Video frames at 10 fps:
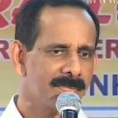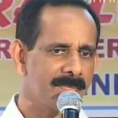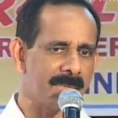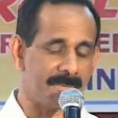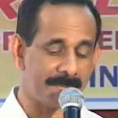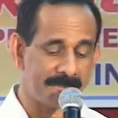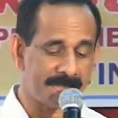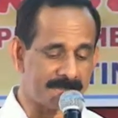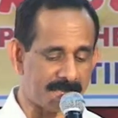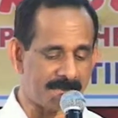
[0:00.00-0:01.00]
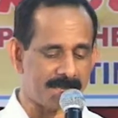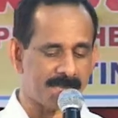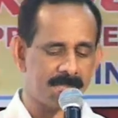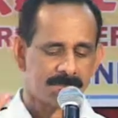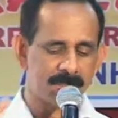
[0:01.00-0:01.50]
but every time
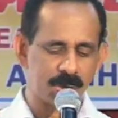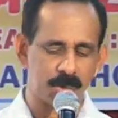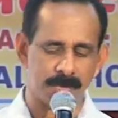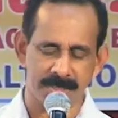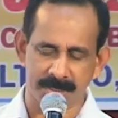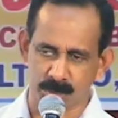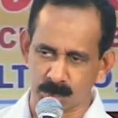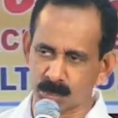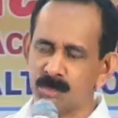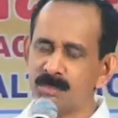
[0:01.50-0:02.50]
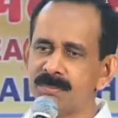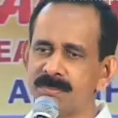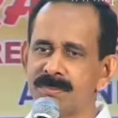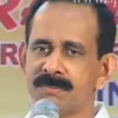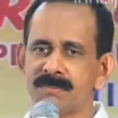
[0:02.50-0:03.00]
he is disobeying you
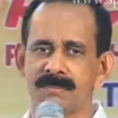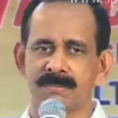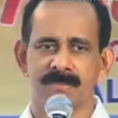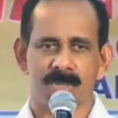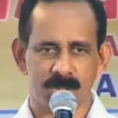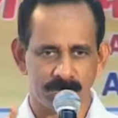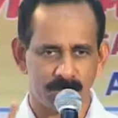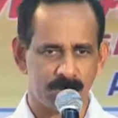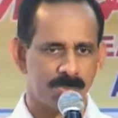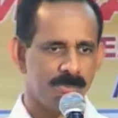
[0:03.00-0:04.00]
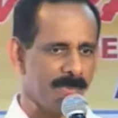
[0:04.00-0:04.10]
what you will do.